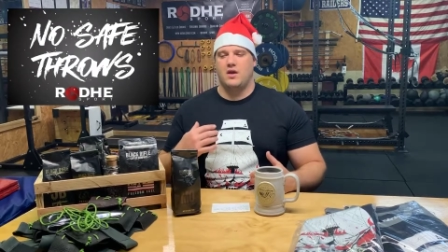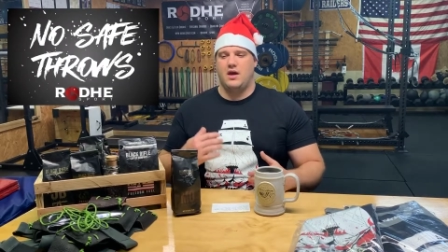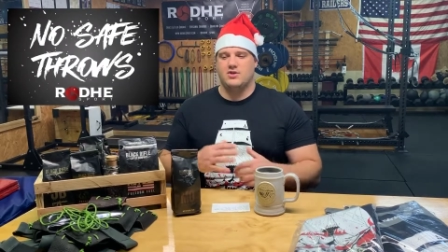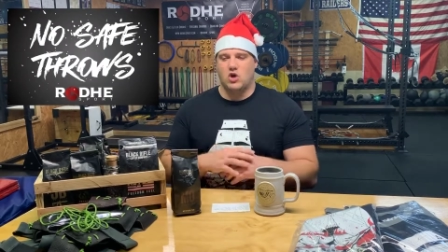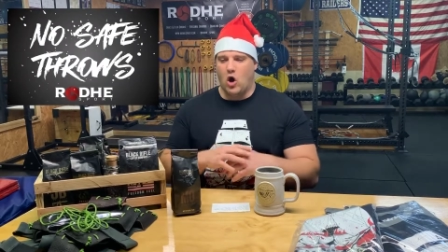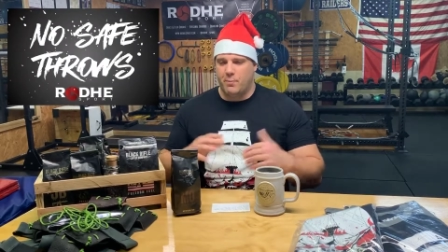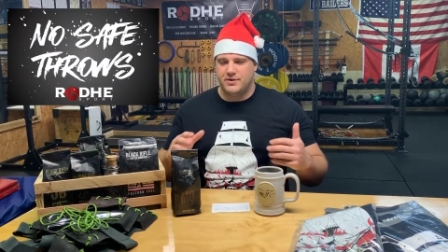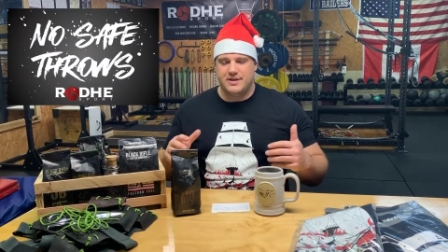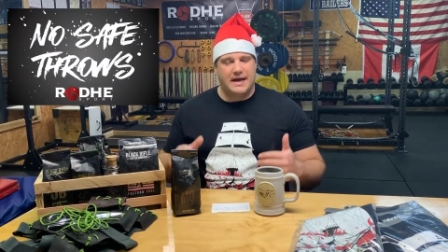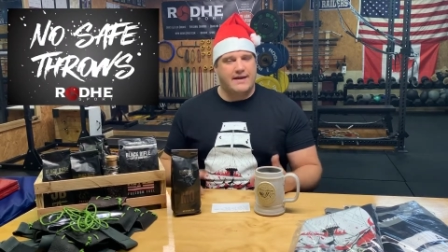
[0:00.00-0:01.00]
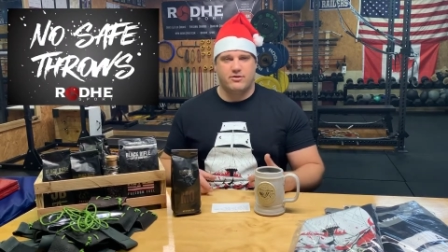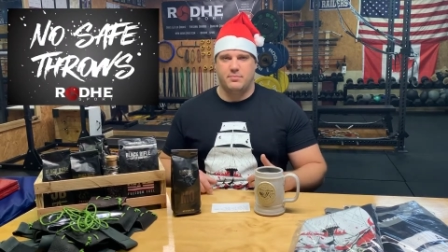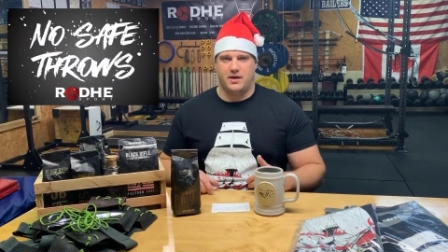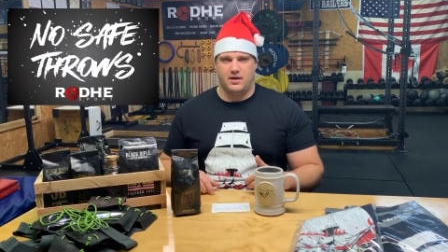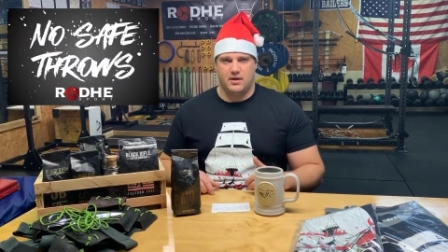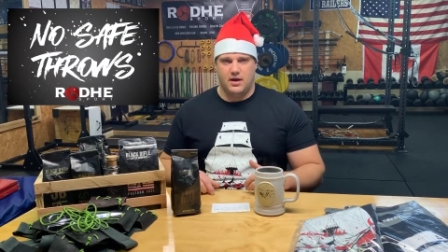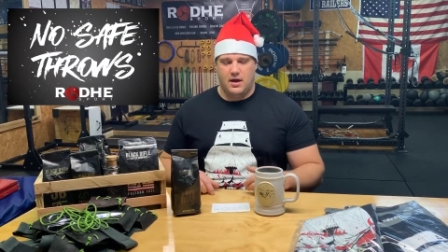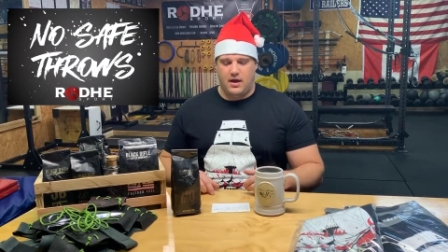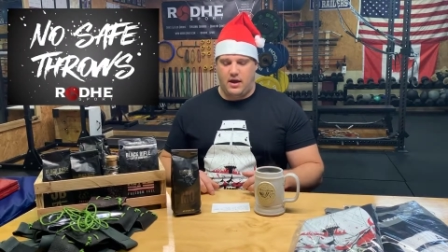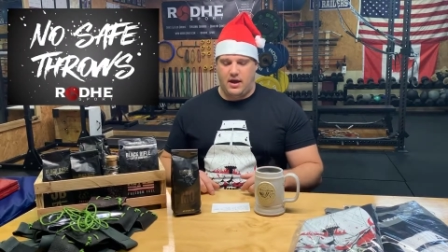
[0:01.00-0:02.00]
It's open to everybody.
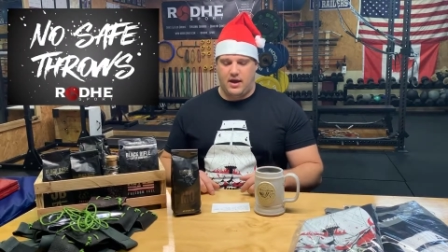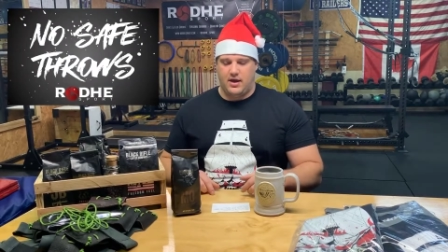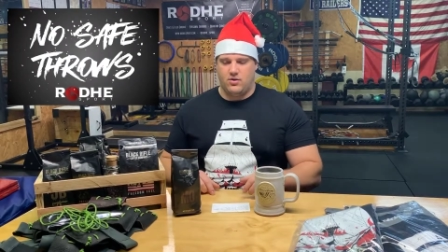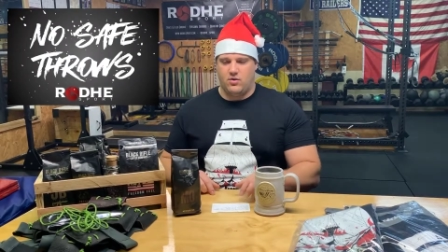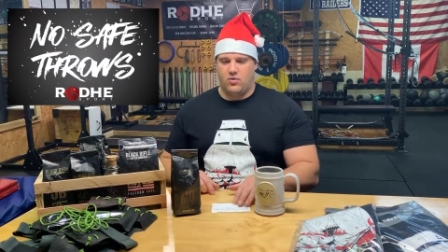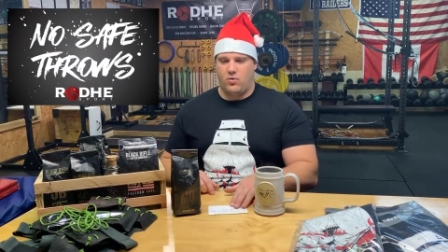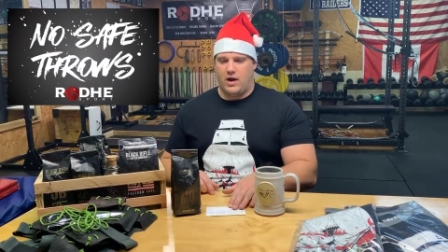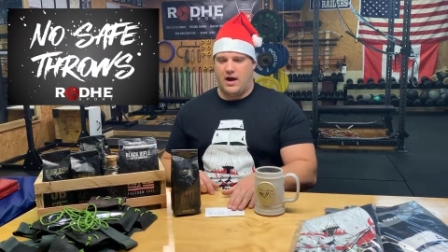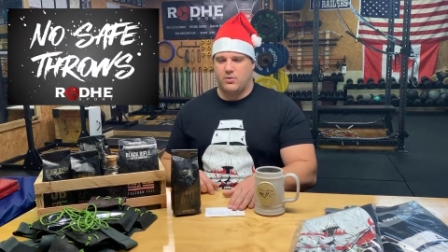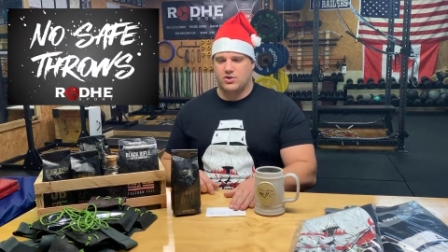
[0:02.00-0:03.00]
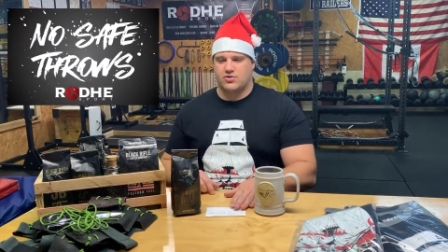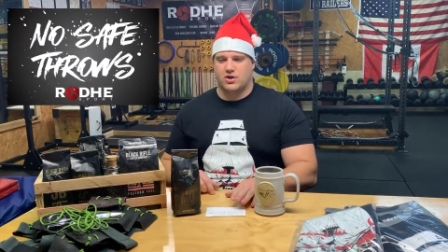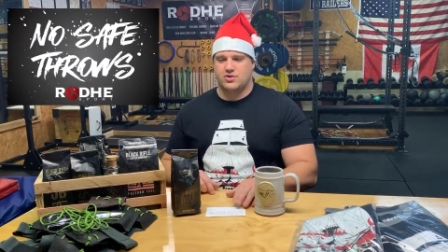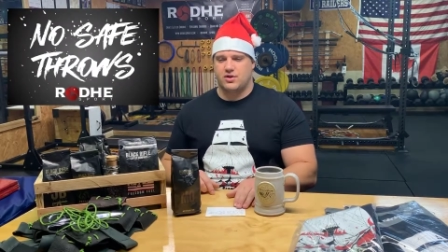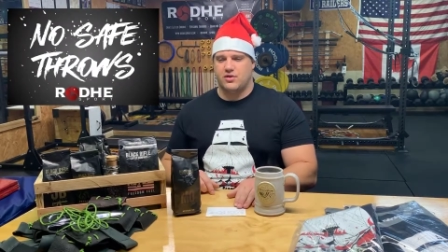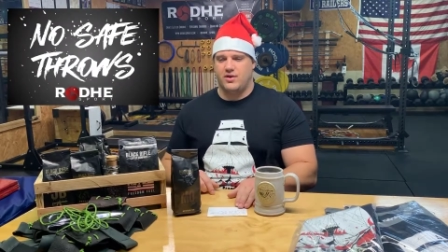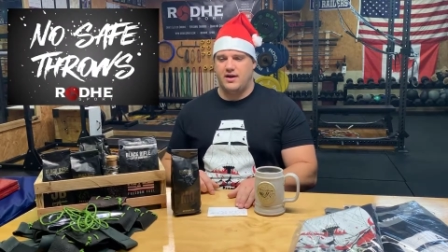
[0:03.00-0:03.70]
And how we're structuring it right